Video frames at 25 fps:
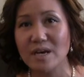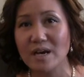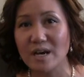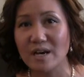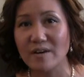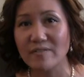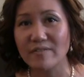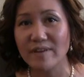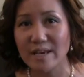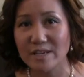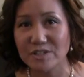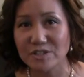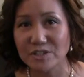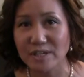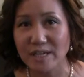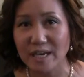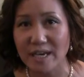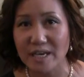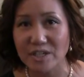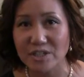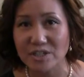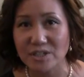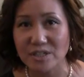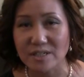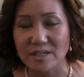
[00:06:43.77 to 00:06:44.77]
of
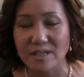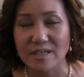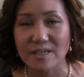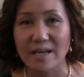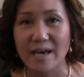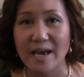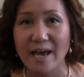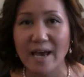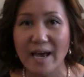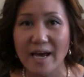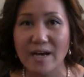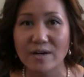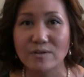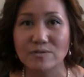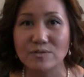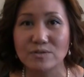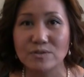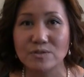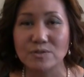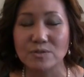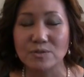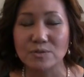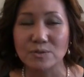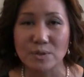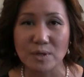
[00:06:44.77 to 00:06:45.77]
education on how
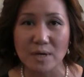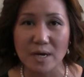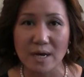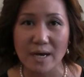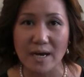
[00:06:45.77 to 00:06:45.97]
to